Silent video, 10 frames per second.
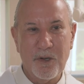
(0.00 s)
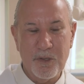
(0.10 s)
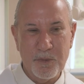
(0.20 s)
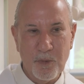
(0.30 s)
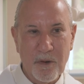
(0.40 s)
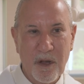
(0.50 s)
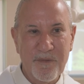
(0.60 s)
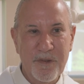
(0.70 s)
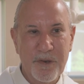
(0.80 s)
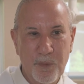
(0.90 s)
occurs more
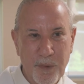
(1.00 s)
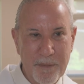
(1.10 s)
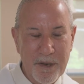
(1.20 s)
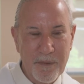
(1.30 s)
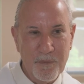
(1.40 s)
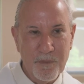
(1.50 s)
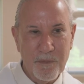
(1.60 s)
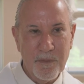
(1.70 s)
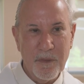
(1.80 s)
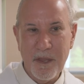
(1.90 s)
often in women
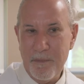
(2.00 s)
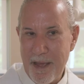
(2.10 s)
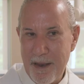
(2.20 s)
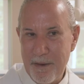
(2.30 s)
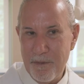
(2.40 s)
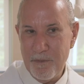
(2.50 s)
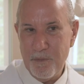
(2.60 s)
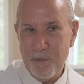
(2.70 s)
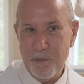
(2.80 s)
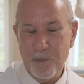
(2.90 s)
than men,
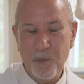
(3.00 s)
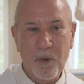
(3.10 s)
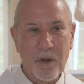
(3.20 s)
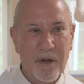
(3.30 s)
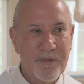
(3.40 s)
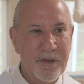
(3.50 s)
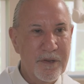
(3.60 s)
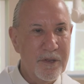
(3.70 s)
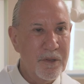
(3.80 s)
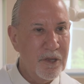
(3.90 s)
more
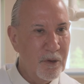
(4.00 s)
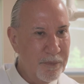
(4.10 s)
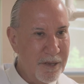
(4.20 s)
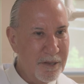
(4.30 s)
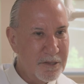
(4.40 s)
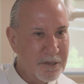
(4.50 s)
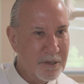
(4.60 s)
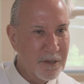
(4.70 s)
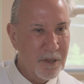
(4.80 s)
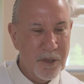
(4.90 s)
often in the obese
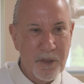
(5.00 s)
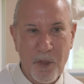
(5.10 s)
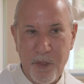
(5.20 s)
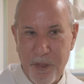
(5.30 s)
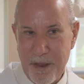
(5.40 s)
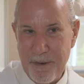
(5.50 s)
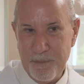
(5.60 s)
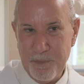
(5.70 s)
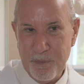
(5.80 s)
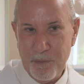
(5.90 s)
than the thin,
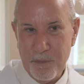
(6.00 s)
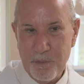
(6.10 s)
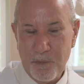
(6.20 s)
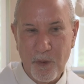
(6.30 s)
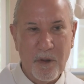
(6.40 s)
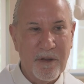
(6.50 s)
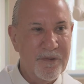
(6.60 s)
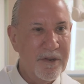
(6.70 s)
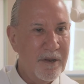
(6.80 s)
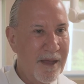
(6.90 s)
more
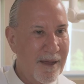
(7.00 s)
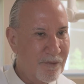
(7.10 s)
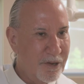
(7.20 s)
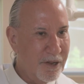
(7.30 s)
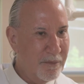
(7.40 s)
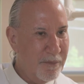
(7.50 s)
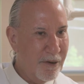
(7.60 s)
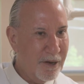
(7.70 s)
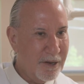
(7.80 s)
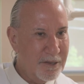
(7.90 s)
often in African
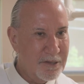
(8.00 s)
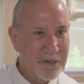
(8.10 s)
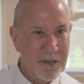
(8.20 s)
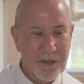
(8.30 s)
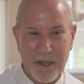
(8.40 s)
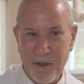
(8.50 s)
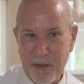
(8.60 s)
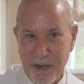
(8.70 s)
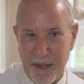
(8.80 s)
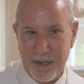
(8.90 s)
Americans than
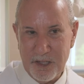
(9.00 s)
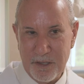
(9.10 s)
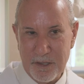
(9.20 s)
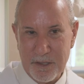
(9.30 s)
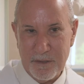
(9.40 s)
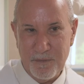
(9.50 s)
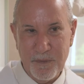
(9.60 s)
Caucasians.